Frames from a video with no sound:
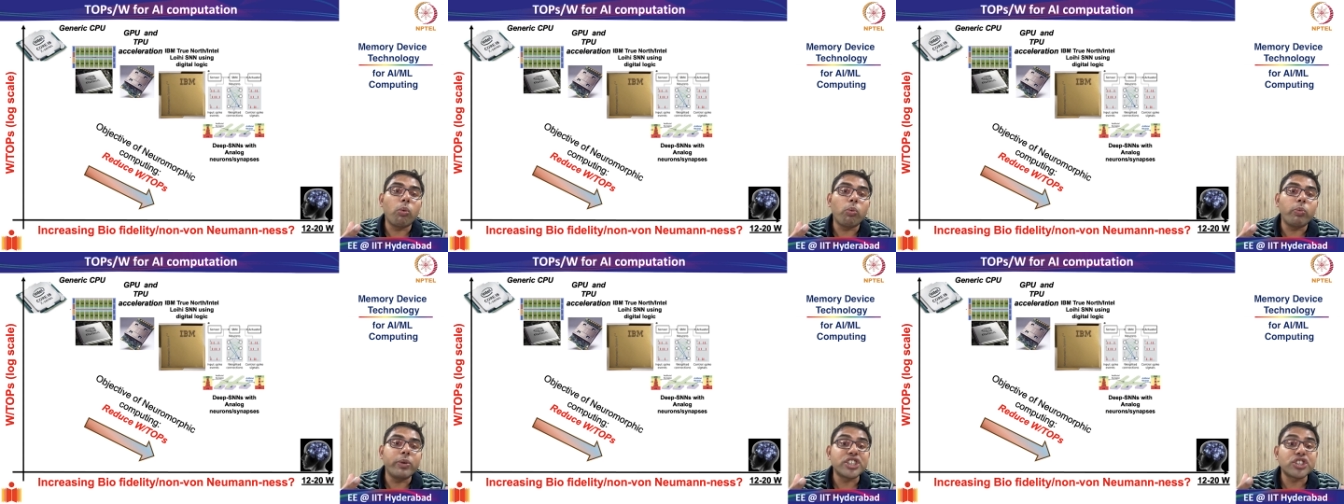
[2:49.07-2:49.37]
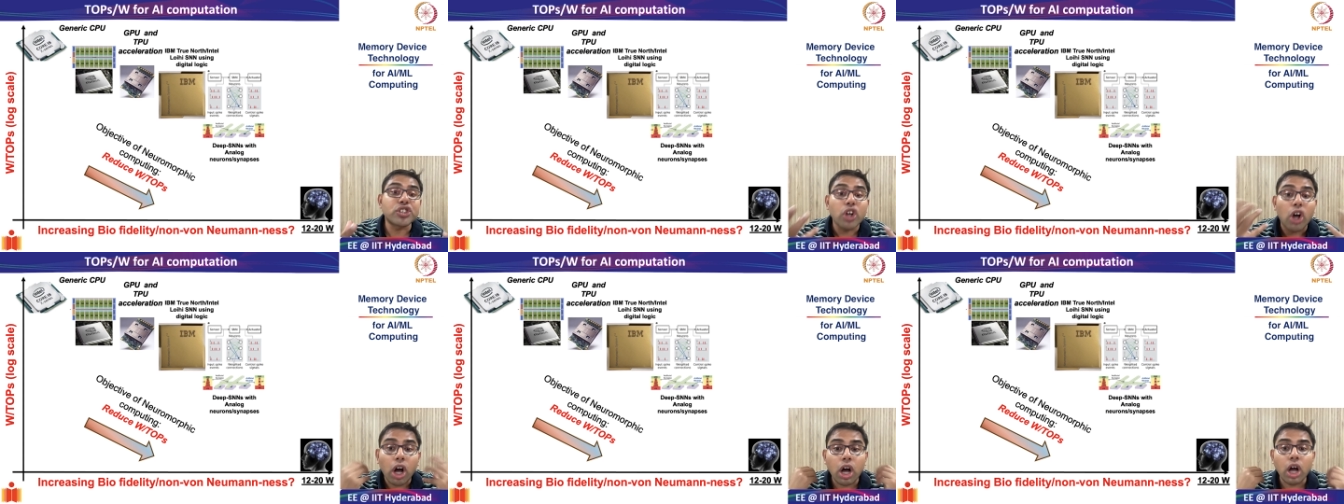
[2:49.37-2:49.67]
we
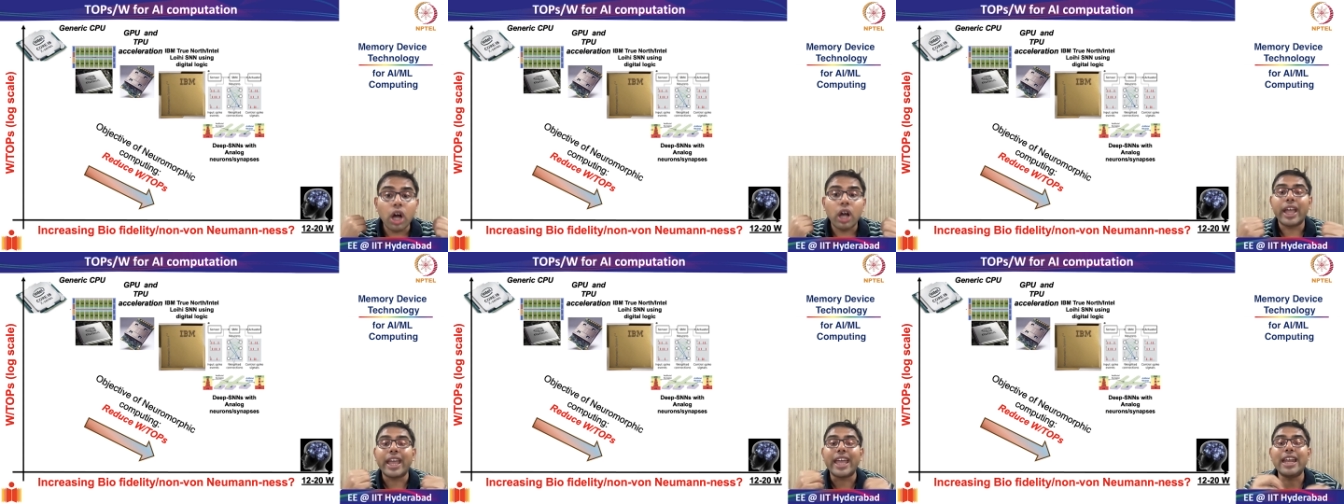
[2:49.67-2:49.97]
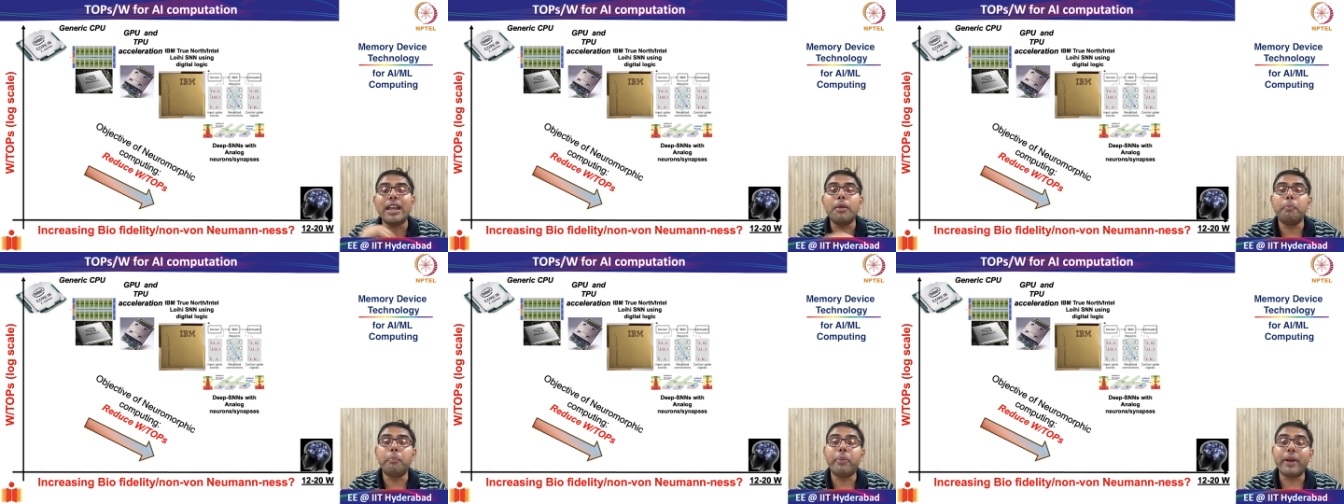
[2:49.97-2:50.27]
saw
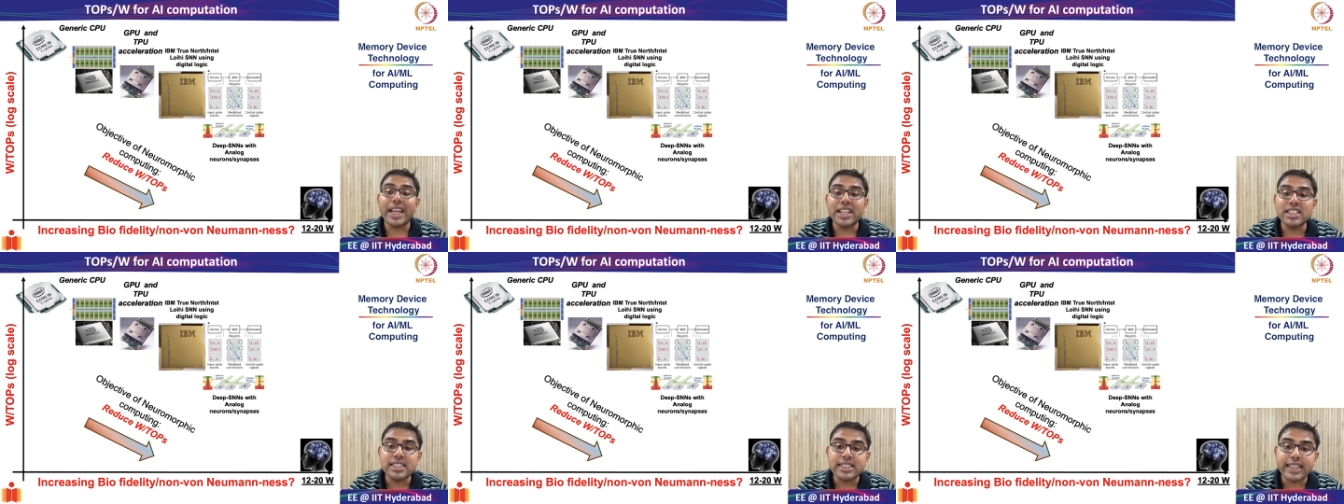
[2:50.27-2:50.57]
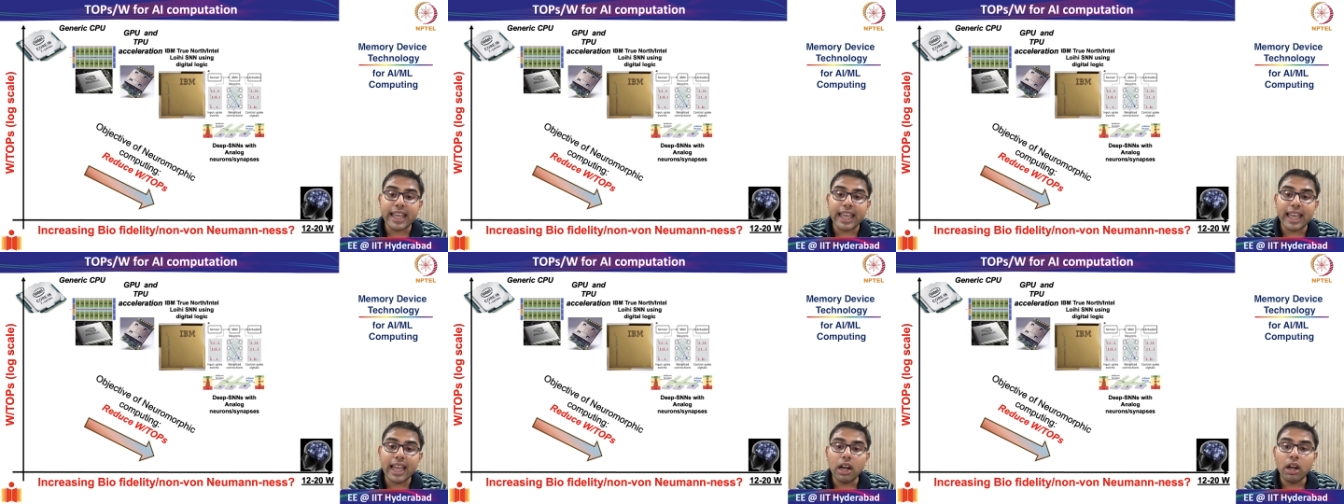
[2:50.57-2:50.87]
in
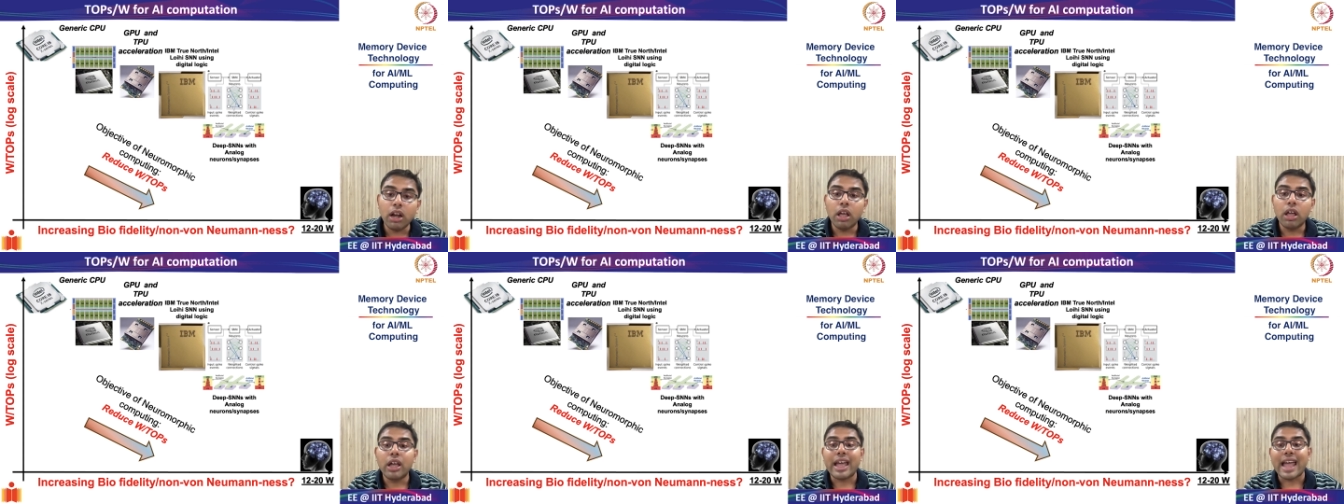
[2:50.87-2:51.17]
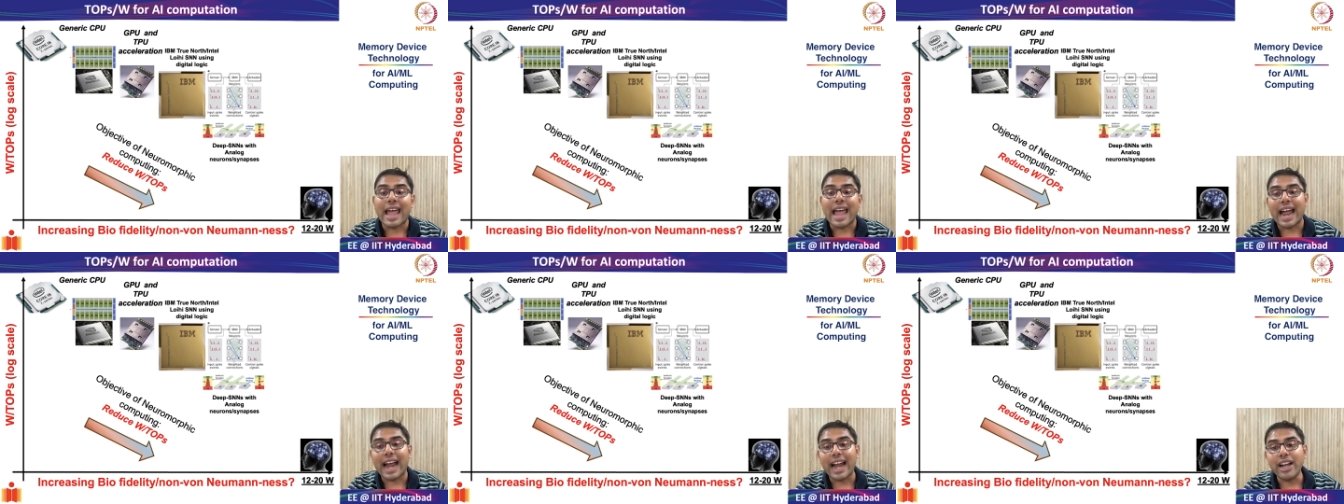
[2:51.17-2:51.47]
Brainscale
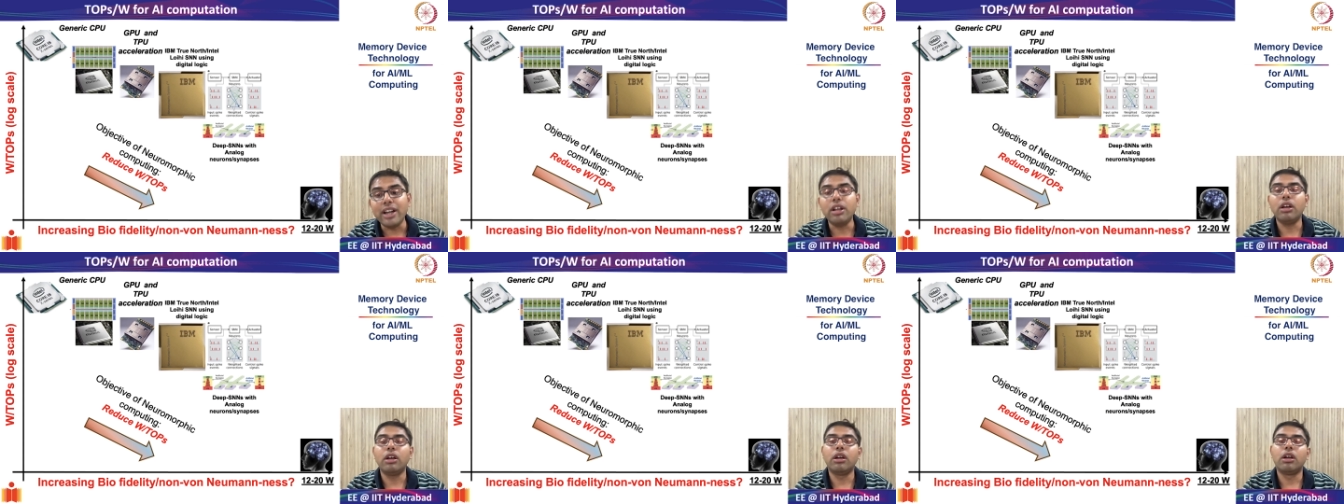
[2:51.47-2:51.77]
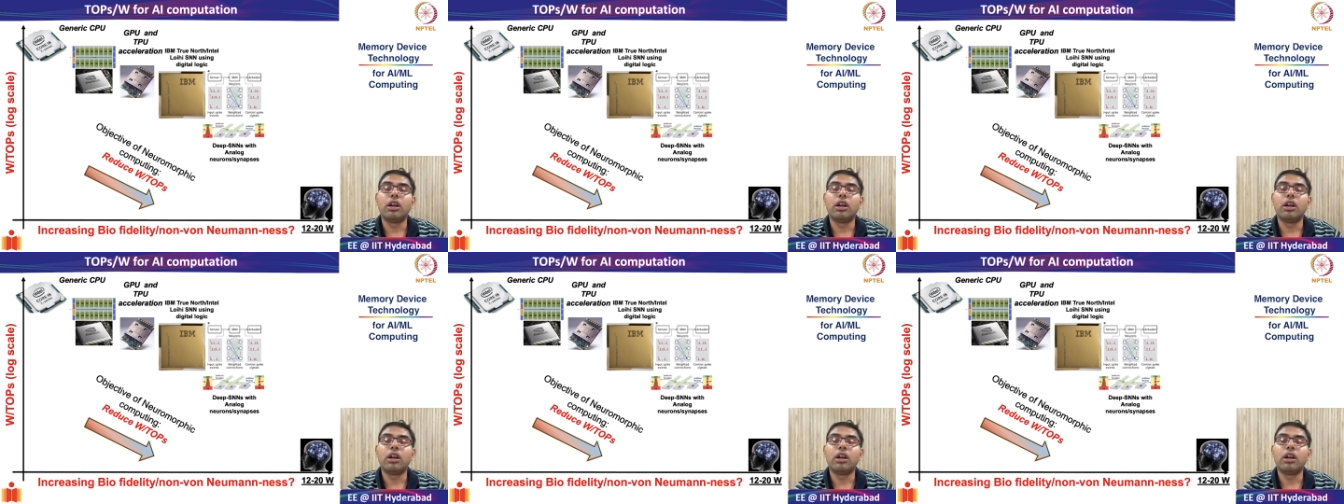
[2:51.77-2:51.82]
and